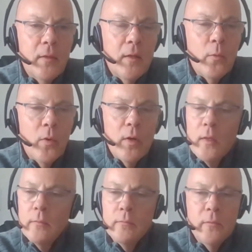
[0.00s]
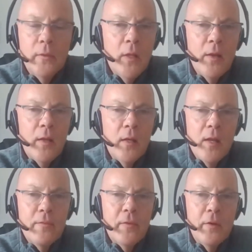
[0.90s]
where I can
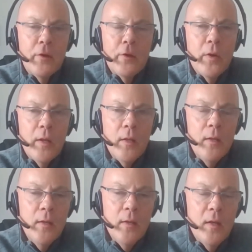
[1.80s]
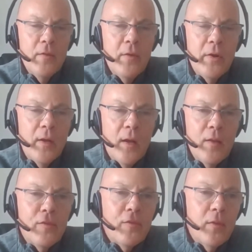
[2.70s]
enjoy a very
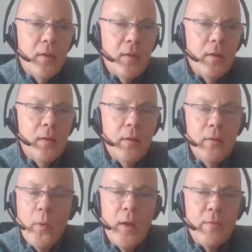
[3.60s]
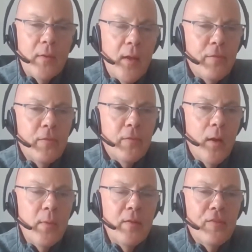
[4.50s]
nice way of life.
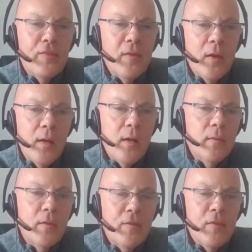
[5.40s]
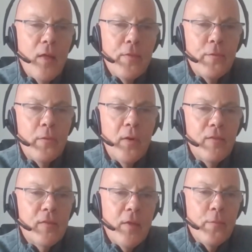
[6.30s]
I'm in Sarlat, south of
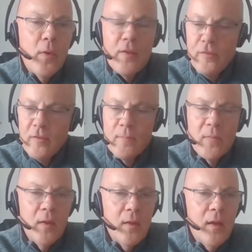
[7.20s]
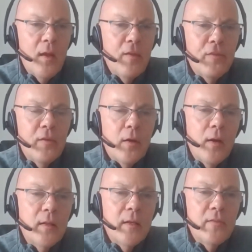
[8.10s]
France, southwest,
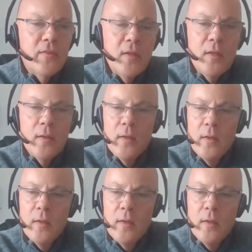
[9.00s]
Sarlat,